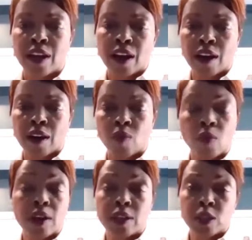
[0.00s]

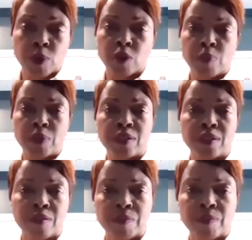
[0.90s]
One is
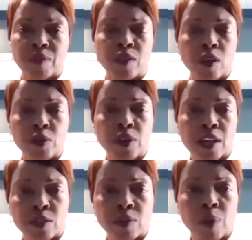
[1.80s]
purpose. You
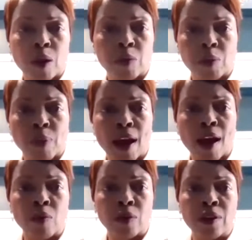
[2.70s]
guys are in public
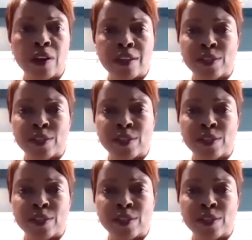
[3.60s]
power,